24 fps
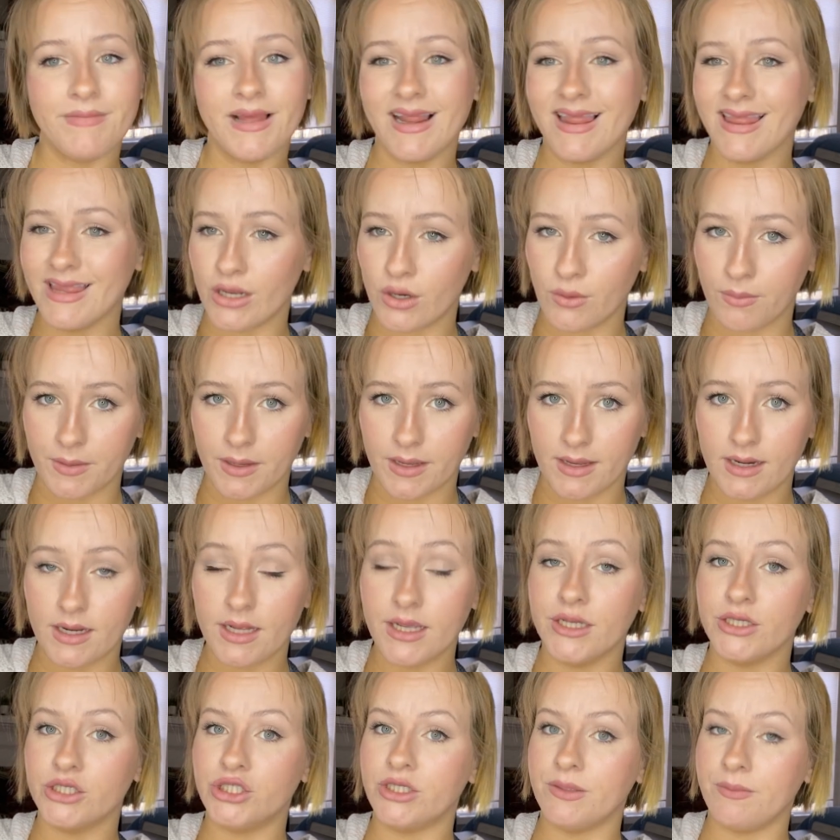a little bit
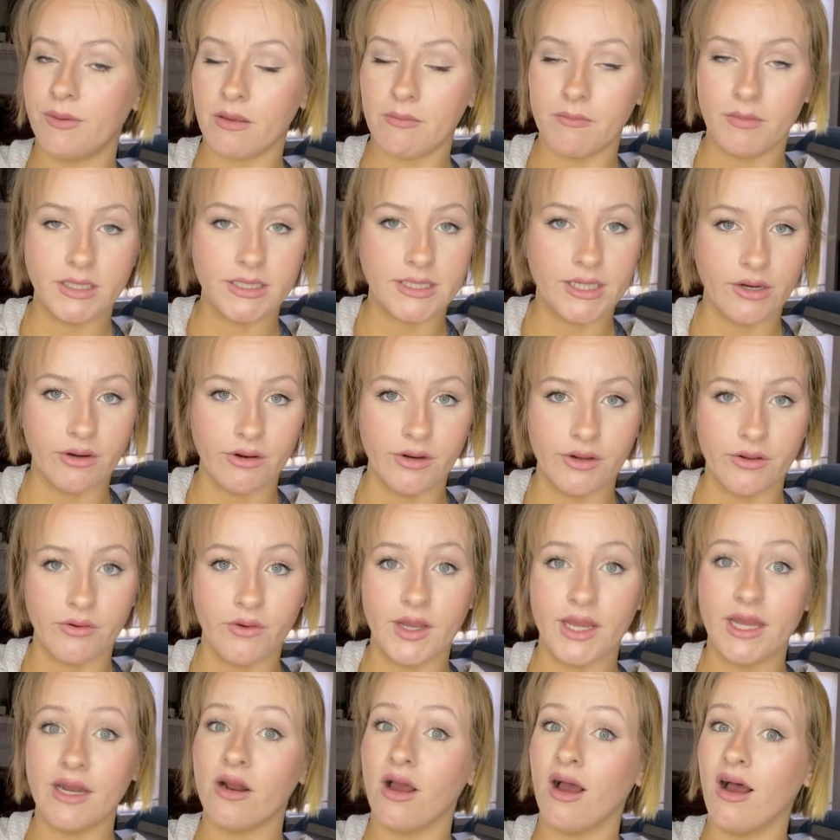in shipping
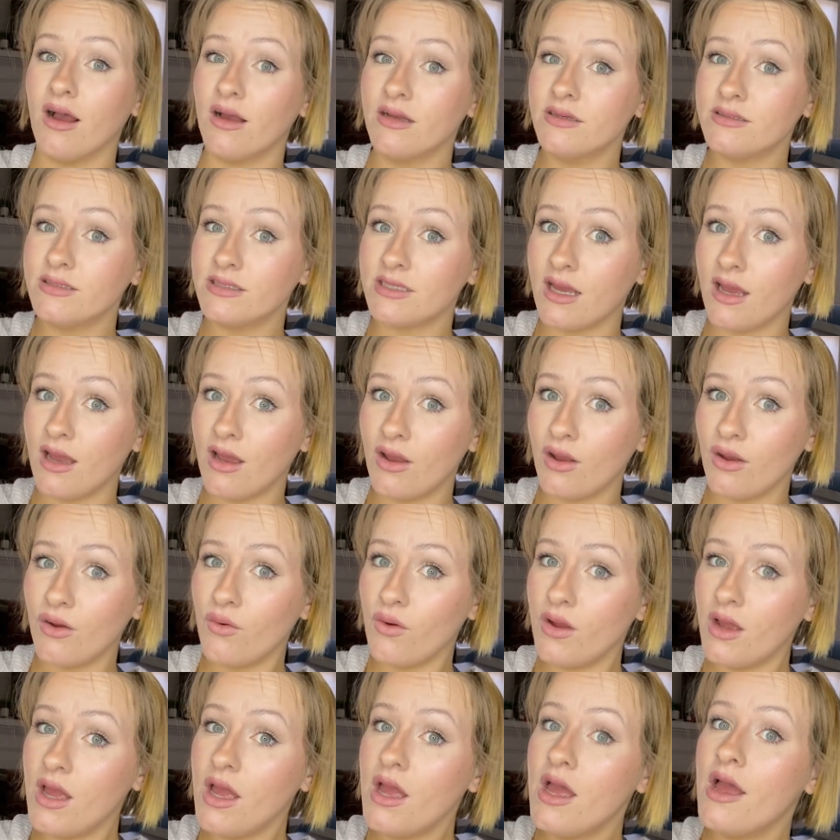material, and
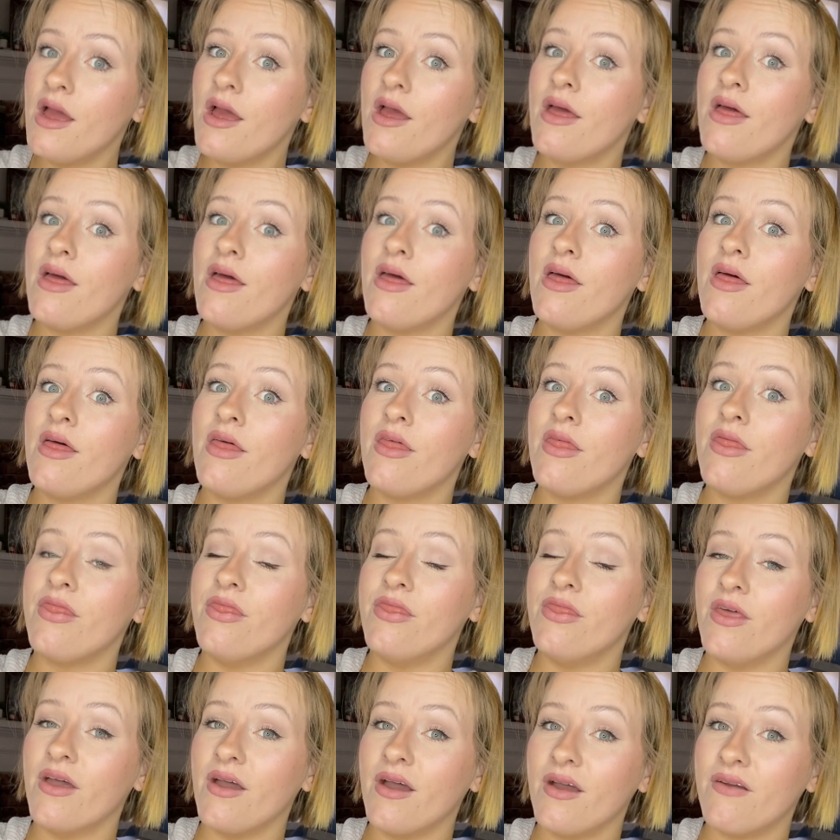also
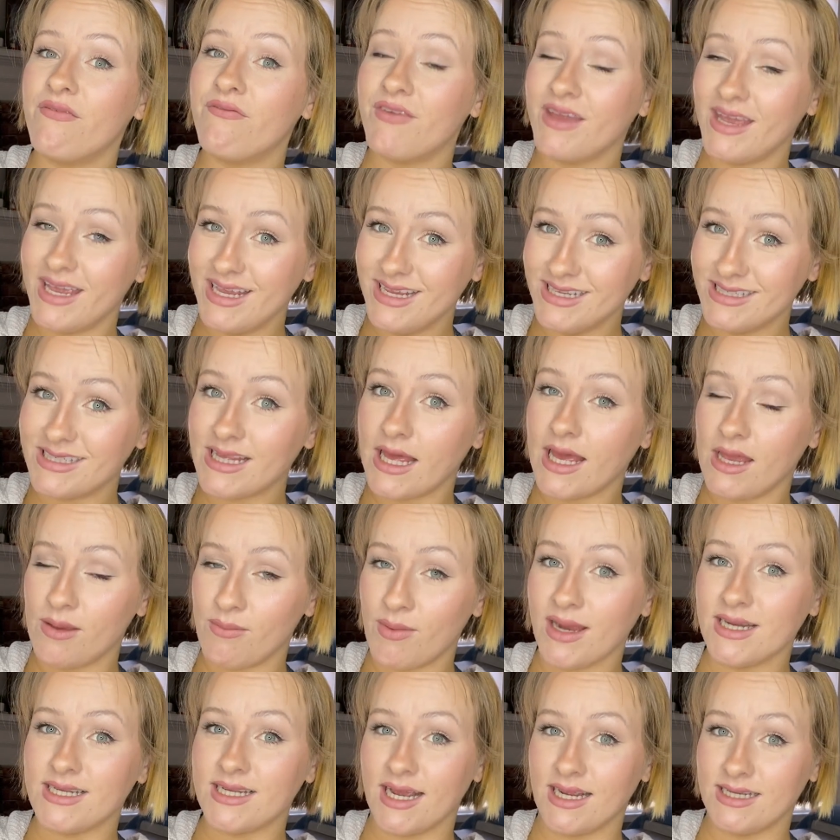the fees that
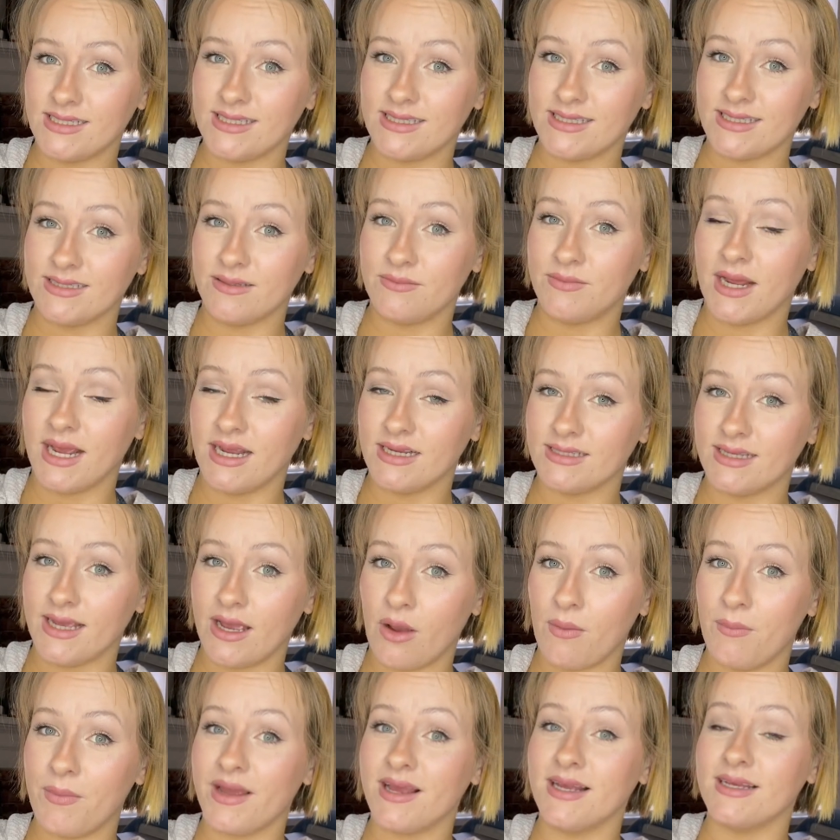eBay takes
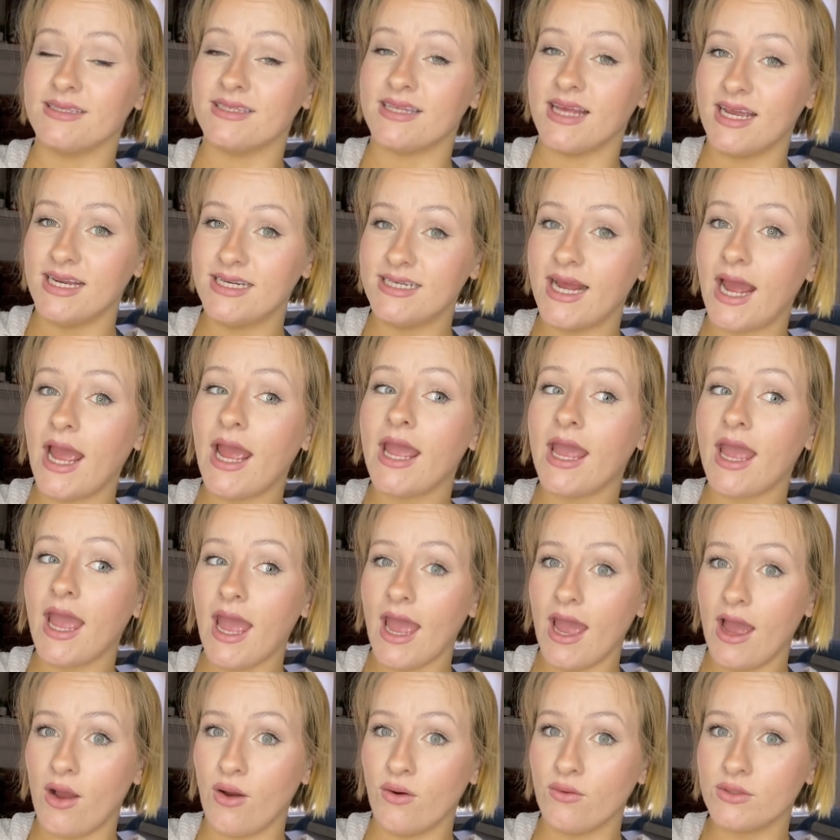out, because they take
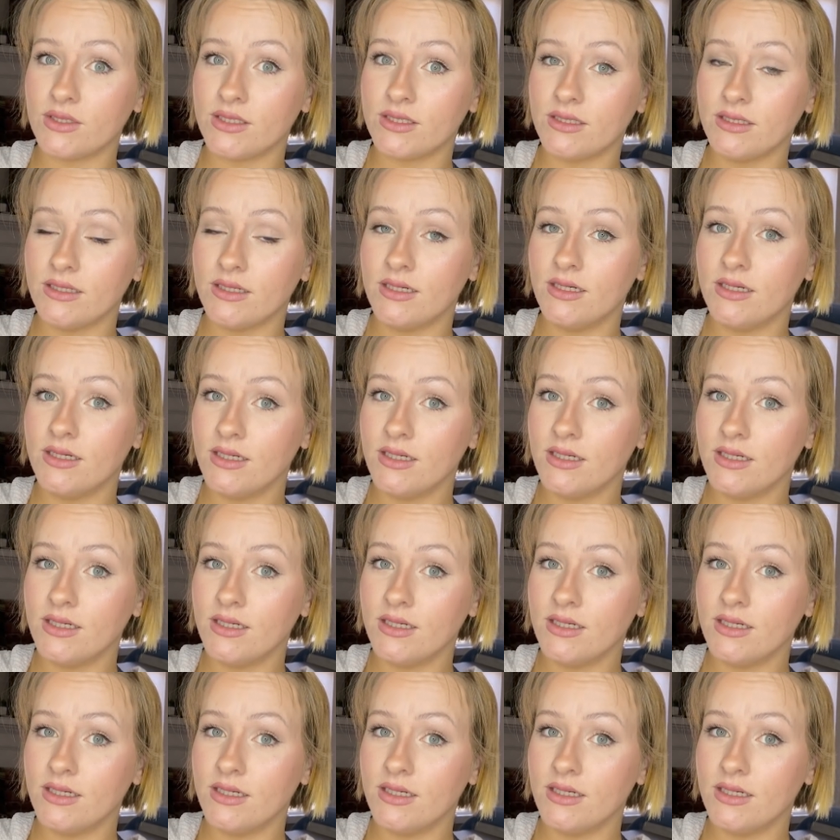out